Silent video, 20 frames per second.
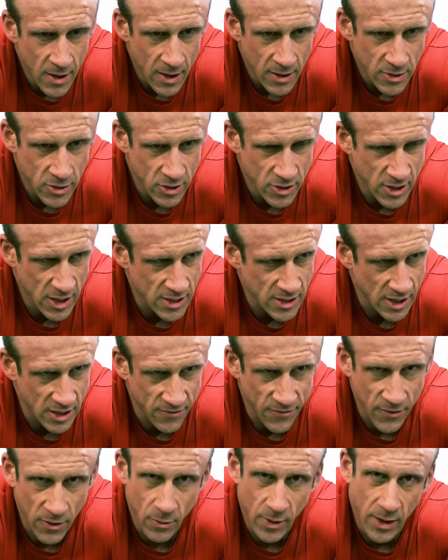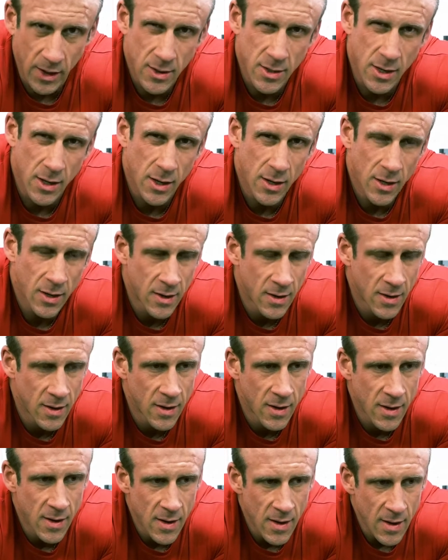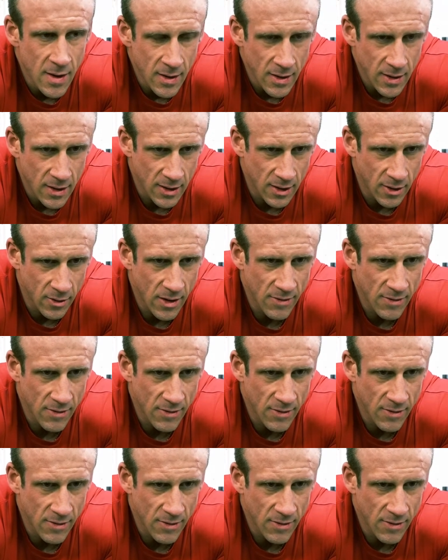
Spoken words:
It's just these last few weeks, you know,